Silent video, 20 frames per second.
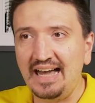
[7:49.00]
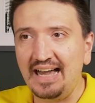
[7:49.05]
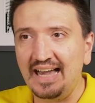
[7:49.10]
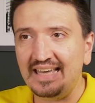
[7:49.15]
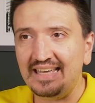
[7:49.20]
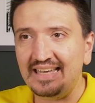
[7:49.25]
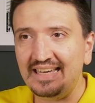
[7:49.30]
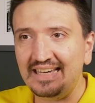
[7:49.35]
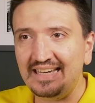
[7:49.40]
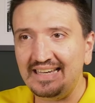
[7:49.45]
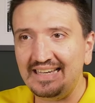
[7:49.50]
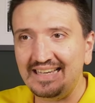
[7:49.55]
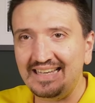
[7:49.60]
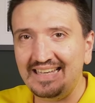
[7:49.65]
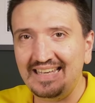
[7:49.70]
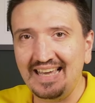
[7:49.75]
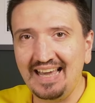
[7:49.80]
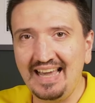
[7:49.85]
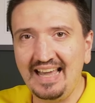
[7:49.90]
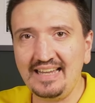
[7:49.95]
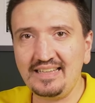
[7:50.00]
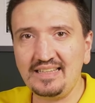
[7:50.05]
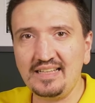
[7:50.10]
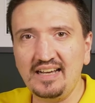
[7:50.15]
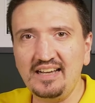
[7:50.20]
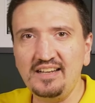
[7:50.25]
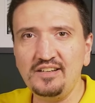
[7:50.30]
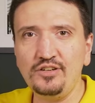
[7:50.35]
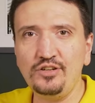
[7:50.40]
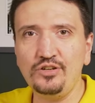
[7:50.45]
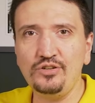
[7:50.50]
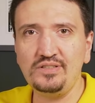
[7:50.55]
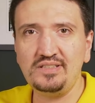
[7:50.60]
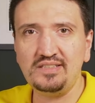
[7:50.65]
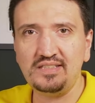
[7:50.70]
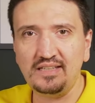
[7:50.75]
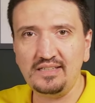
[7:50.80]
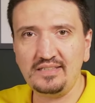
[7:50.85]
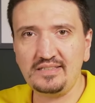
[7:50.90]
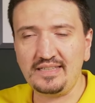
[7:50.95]
I get a new
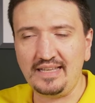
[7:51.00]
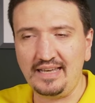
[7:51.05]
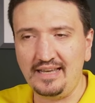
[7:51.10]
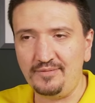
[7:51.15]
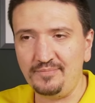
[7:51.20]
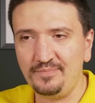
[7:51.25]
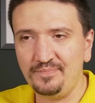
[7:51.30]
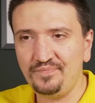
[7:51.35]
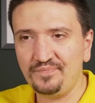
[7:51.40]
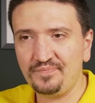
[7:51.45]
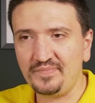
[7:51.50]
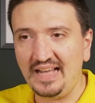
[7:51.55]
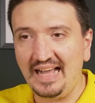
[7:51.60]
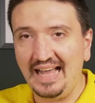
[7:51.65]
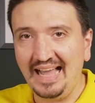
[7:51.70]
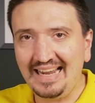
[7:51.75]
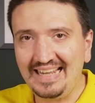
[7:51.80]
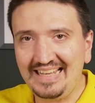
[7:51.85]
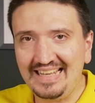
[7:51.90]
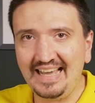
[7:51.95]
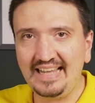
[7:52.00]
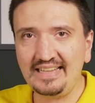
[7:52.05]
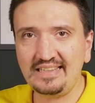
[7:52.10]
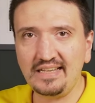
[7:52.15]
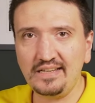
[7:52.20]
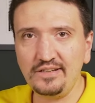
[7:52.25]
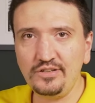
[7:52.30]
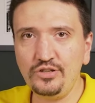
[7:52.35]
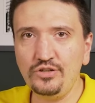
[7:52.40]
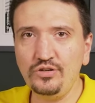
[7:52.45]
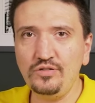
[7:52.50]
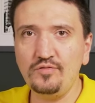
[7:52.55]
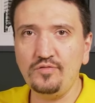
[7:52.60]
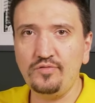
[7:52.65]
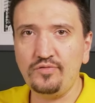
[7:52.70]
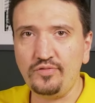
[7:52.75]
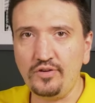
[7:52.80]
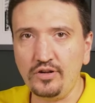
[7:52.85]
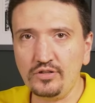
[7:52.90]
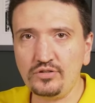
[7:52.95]
system. I get a new
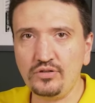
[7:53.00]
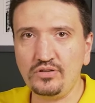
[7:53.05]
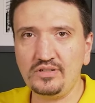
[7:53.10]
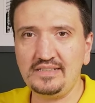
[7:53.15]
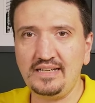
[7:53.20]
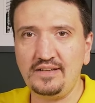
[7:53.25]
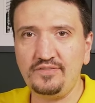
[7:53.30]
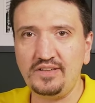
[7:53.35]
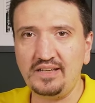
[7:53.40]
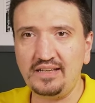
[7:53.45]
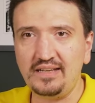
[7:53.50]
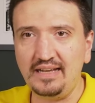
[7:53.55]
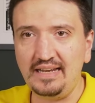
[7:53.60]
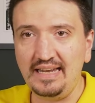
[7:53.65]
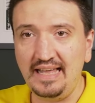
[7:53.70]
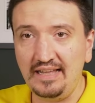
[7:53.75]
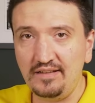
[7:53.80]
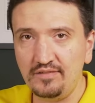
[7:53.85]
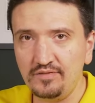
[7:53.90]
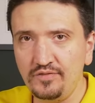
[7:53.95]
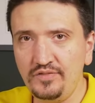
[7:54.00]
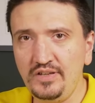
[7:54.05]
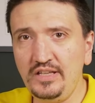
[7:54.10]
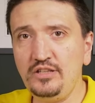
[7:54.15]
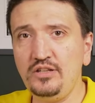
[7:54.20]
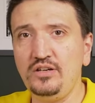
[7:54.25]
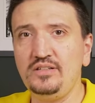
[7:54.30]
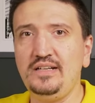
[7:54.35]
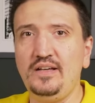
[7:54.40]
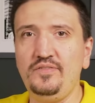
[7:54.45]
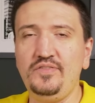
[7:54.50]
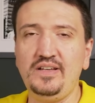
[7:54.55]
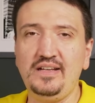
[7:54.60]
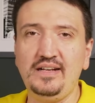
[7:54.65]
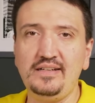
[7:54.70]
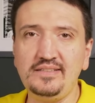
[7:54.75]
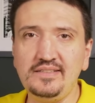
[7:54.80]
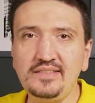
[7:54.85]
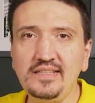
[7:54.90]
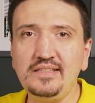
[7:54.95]
photographical and
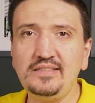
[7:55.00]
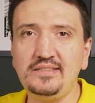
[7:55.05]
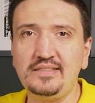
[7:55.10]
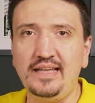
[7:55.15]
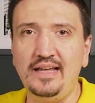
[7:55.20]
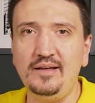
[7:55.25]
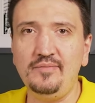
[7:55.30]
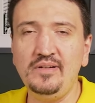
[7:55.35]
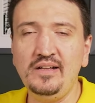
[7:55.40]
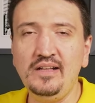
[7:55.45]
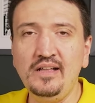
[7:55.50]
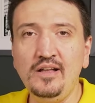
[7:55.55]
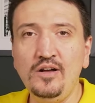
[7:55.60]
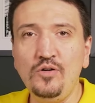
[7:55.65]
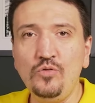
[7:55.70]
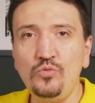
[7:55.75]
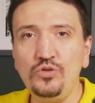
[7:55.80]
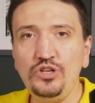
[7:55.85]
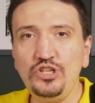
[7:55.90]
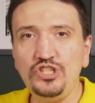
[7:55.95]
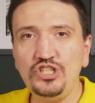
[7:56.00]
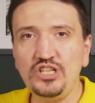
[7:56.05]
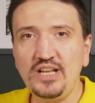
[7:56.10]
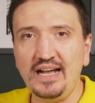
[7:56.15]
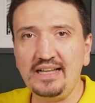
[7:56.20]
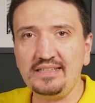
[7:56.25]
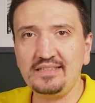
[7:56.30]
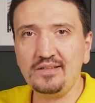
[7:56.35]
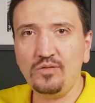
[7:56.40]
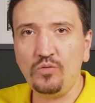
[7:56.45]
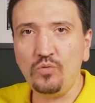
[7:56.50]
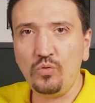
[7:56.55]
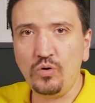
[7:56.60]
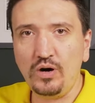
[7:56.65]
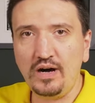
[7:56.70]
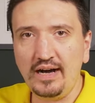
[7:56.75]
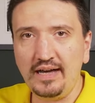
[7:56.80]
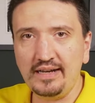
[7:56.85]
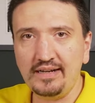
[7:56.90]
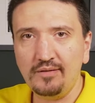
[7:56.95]
videographical system with just
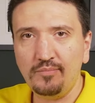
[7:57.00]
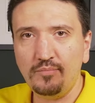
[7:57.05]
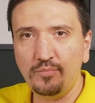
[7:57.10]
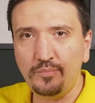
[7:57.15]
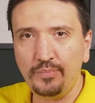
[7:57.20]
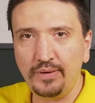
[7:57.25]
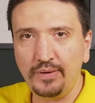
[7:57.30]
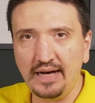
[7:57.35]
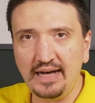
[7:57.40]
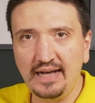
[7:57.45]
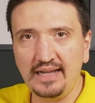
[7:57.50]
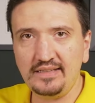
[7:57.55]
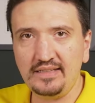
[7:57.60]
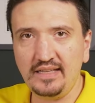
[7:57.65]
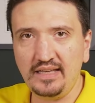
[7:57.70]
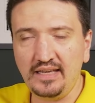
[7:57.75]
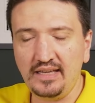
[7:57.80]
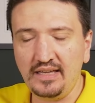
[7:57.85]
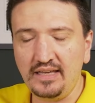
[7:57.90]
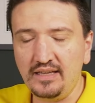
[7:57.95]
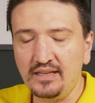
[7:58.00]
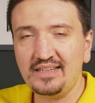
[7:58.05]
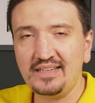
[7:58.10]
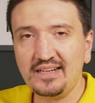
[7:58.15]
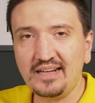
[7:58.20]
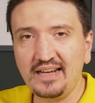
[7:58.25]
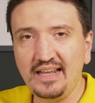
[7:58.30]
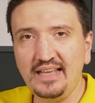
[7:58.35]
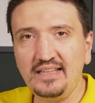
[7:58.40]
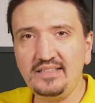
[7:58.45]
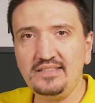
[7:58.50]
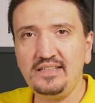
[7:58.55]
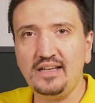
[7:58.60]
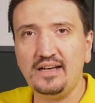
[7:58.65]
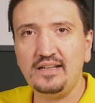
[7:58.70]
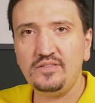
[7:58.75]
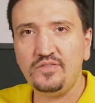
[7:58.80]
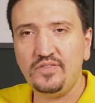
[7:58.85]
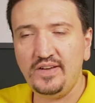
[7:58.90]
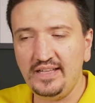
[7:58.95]
one body. Crazy
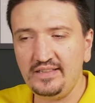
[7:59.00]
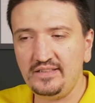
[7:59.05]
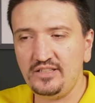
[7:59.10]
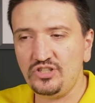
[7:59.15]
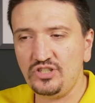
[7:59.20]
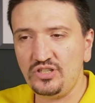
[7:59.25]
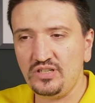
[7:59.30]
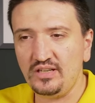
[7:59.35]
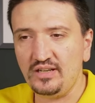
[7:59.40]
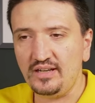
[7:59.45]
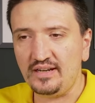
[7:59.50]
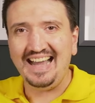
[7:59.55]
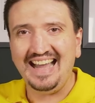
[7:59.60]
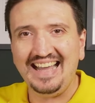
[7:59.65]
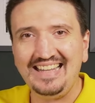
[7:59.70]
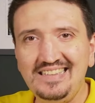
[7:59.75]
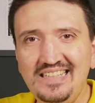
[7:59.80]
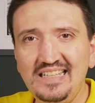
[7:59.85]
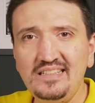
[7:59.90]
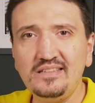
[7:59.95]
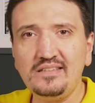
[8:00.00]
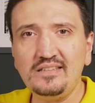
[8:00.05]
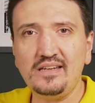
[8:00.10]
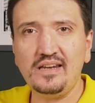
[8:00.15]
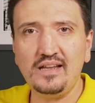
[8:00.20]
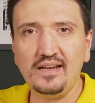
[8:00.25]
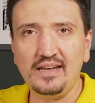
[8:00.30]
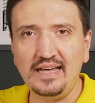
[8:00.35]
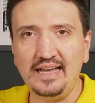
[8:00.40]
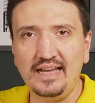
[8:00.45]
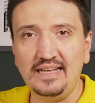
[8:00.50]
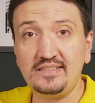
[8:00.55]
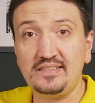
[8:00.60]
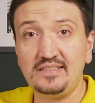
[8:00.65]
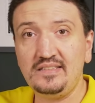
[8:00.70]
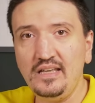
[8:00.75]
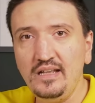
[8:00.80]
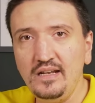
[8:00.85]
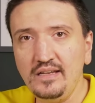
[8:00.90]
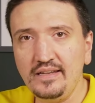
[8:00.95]
advantage here. I didn't realize
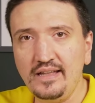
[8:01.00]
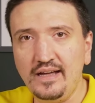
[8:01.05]
till